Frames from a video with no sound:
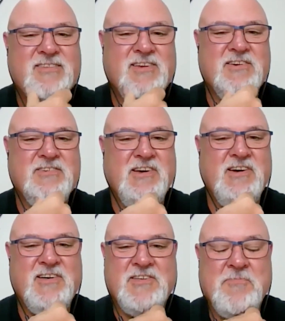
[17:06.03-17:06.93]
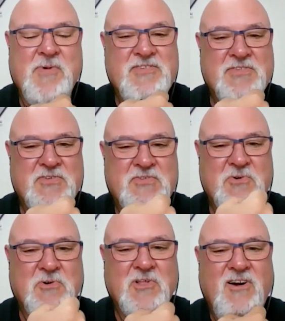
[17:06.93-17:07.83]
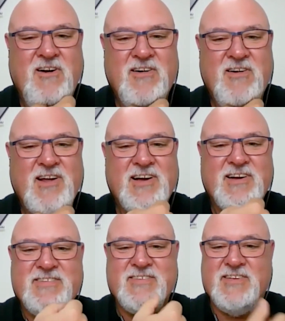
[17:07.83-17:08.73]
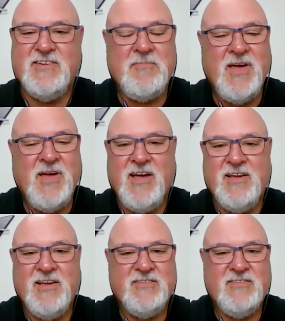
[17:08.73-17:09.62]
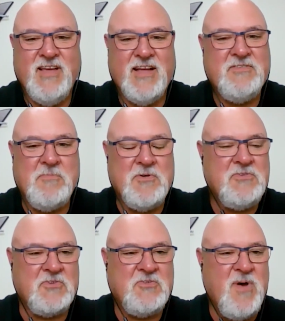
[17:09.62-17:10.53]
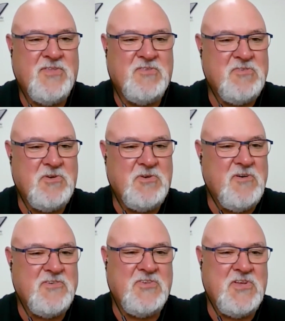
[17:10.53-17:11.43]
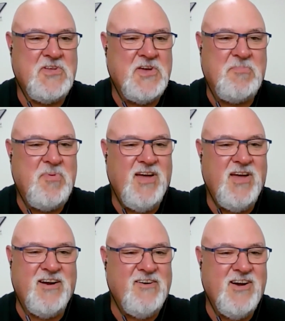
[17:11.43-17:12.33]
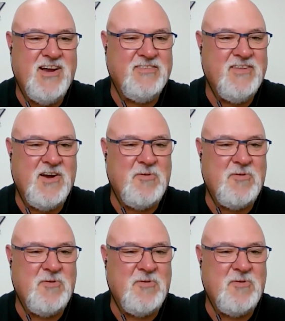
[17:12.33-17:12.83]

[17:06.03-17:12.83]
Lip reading: there's you mentioned the School of Hard Knocks, and man, that's the most expensive university on the planet right there.